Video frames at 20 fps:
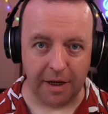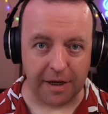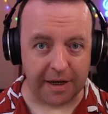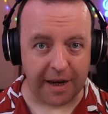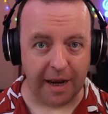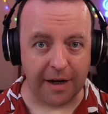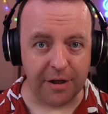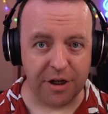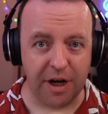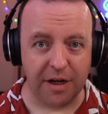Now you
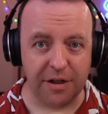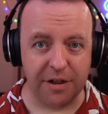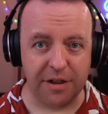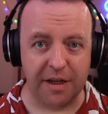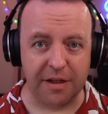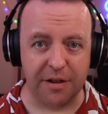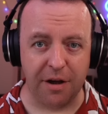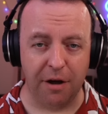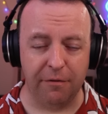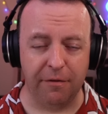can change
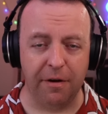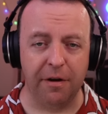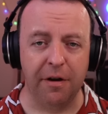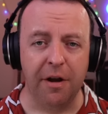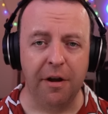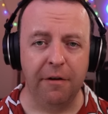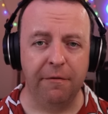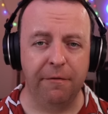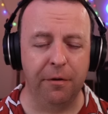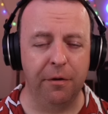these over
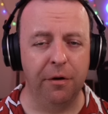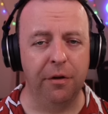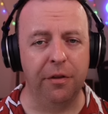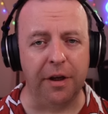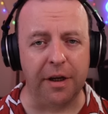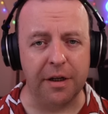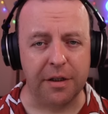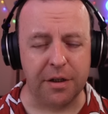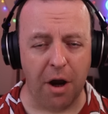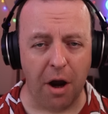for
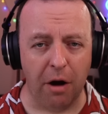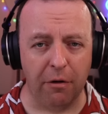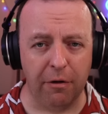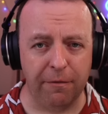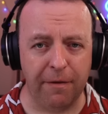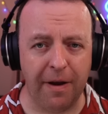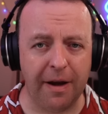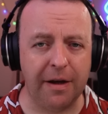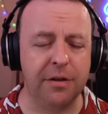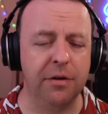the guitar
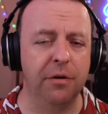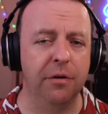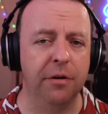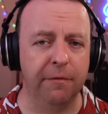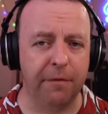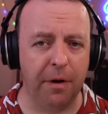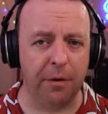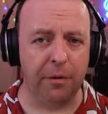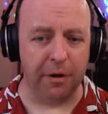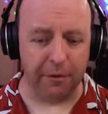effects or the
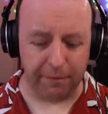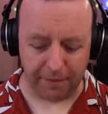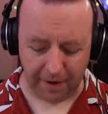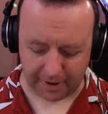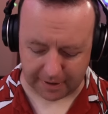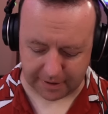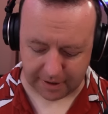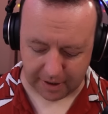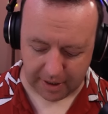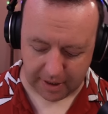vocal
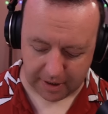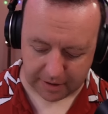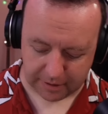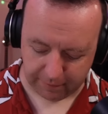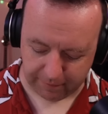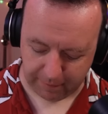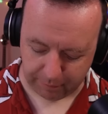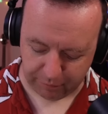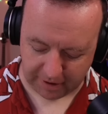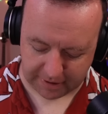effects. So
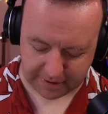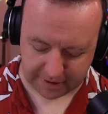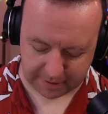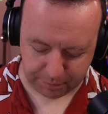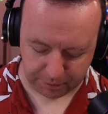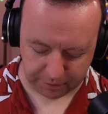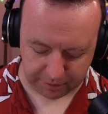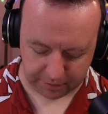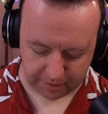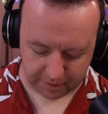if I press this
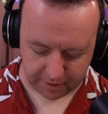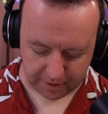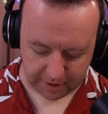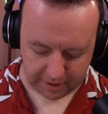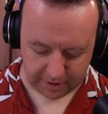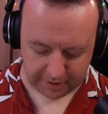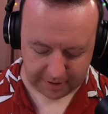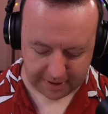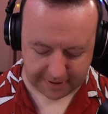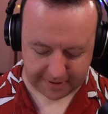button,
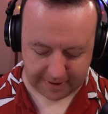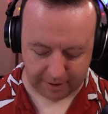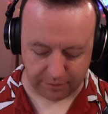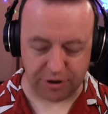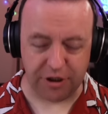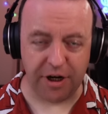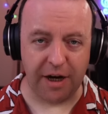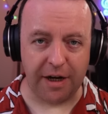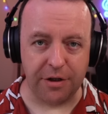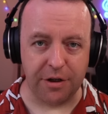these now
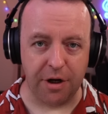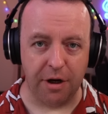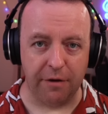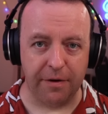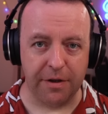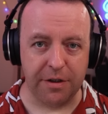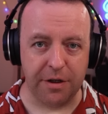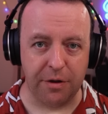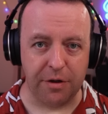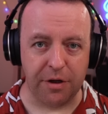change
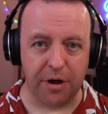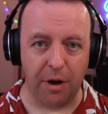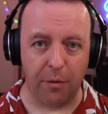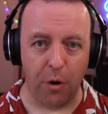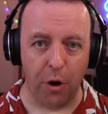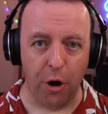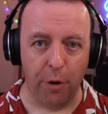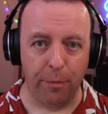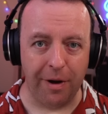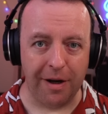over, so you can go
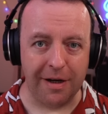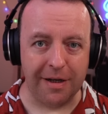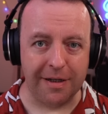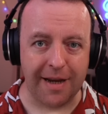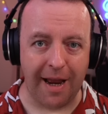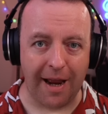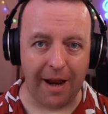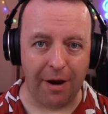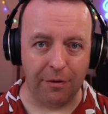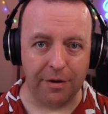up and
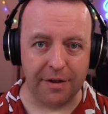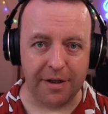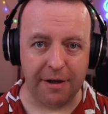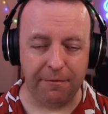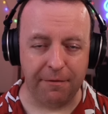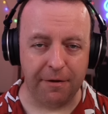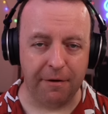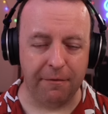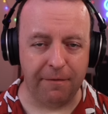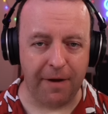down
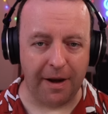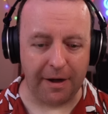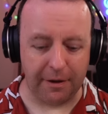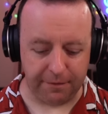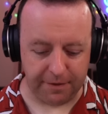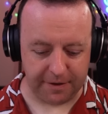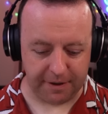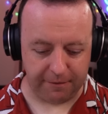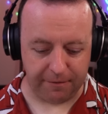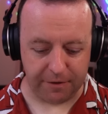different
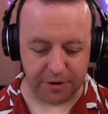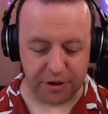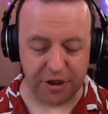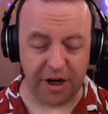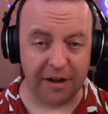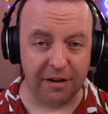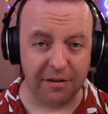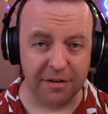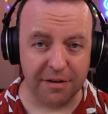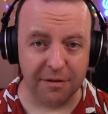effects for different
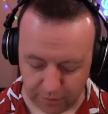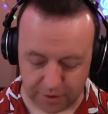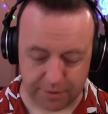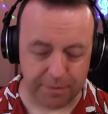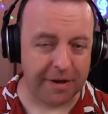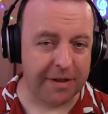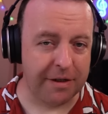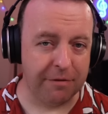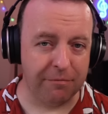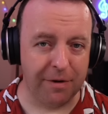channels, which
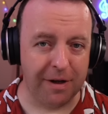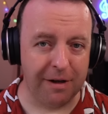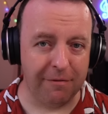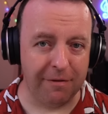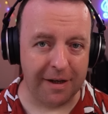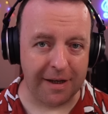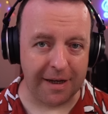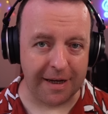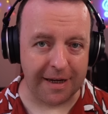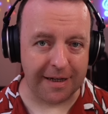makes it really,
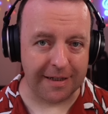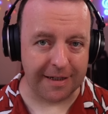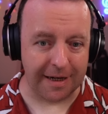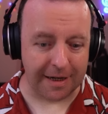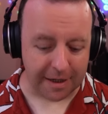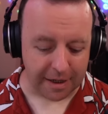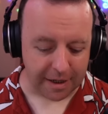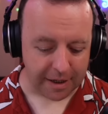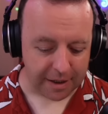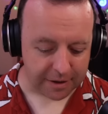really
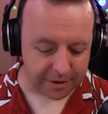easy.